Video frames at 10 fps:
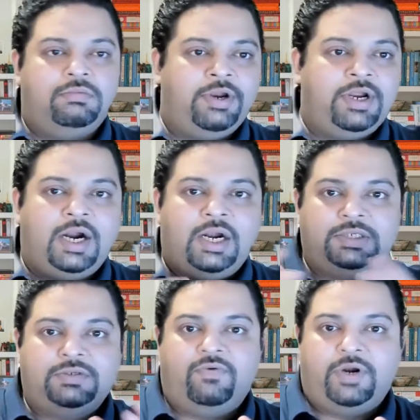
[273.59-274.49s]

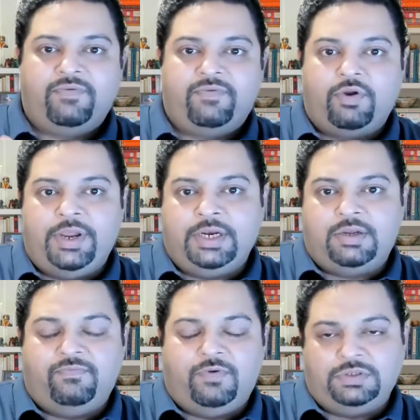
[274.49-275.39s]
regardless of whatever your
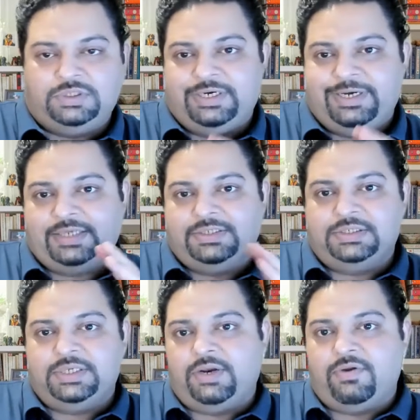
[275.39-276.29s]
income was, the
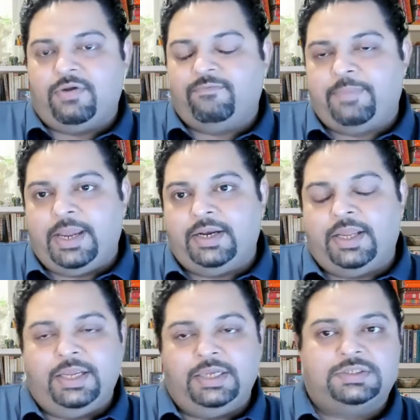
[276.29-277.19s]
taxes that you have paid
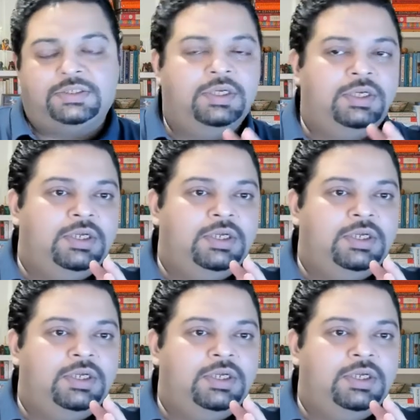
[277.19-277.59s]
is,